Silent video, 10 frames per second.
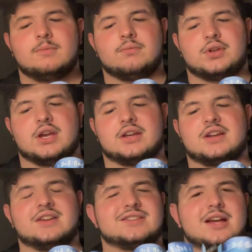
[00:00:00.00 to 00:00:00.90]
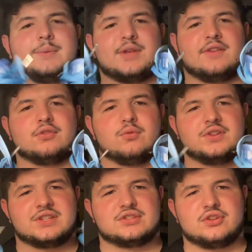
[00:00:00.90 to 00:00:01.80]
But yeah, I kind of stopped after
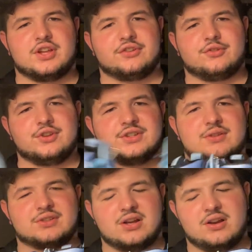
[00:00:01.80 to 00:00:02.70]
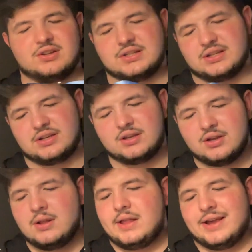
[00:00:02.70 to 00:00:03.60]
once I saw that crease. I was kind of just like
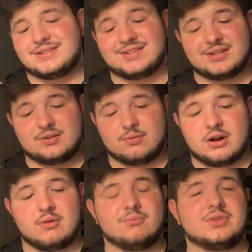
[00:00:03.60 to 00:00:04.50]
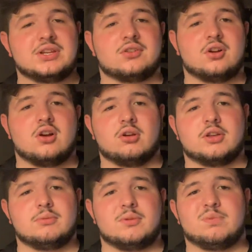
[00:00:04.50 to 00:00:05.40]
hesitant to wear them. These are
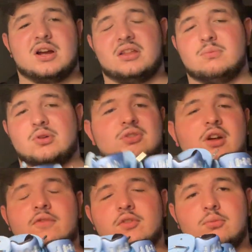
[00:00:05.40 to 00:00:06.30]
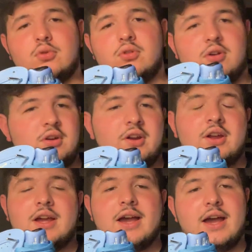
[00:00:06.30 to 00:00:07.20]
arguably probably the most comfortable
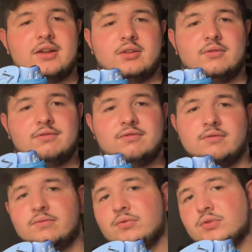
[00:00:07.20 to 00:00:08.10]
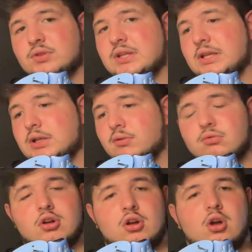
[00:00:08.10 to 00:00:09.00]
out of the
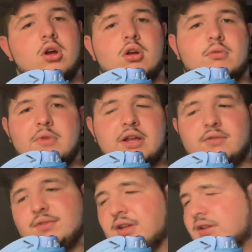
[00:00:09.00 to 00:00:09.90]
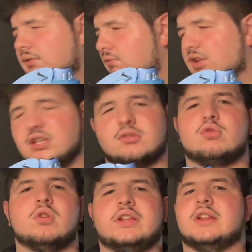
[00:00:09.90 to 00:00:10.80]
uh, out of like the
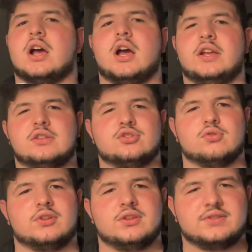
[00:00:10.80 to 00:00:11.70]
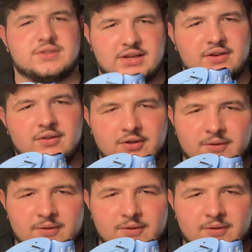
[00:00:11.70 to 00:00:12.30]
29 Jordans that